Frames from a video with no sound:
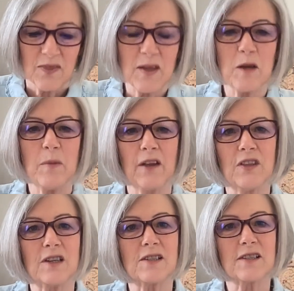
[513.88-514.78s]
Think about
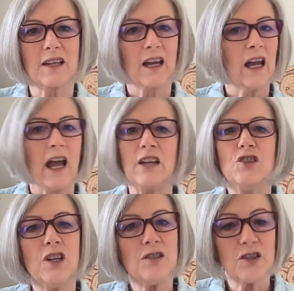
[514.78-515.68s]
this. Had
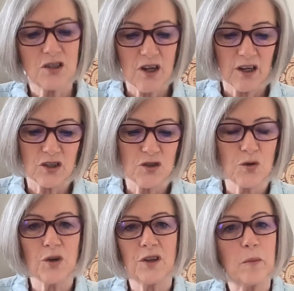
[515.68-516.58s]
Jesus not
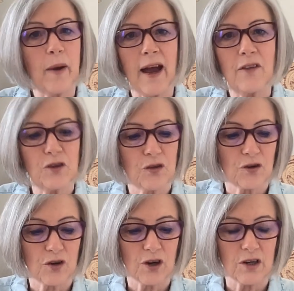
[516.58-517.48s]
endured the path to the
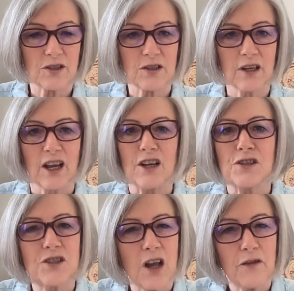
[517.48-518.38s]
cross,
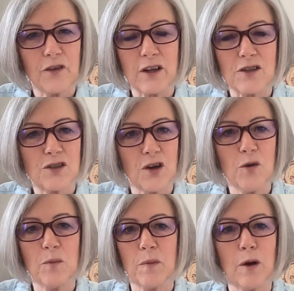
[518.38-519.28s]
suffering
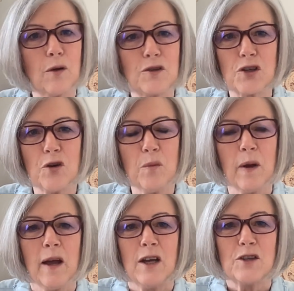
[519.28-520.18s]
so so
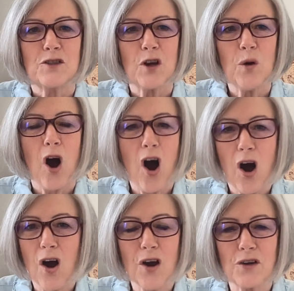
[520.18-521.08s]
so
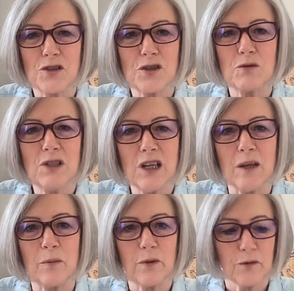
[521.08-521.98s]
hard and so
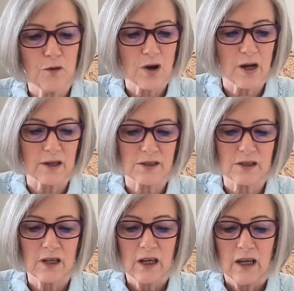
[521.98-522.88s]
deep for
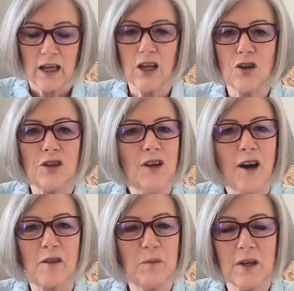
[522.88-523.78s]
us, he could
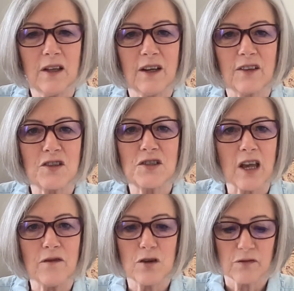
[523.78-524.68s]
not have been the
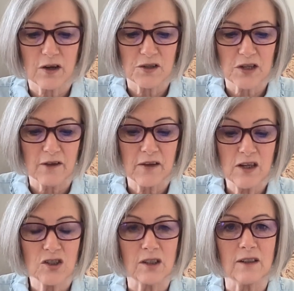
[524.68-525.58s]
savior of our
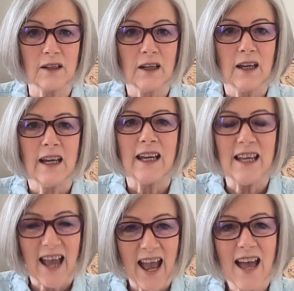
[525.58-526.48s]
salvation. He
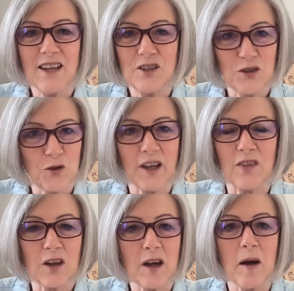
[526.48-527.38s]
had to drink
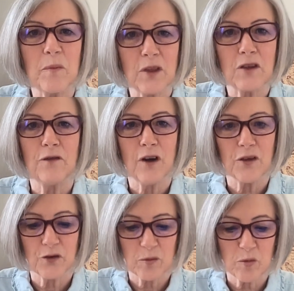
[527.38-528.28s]
the cup that the
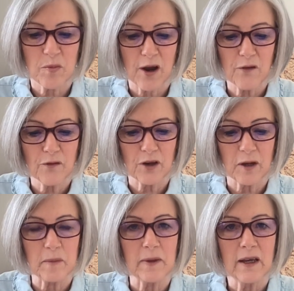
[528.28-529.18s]
Father had prepared for him.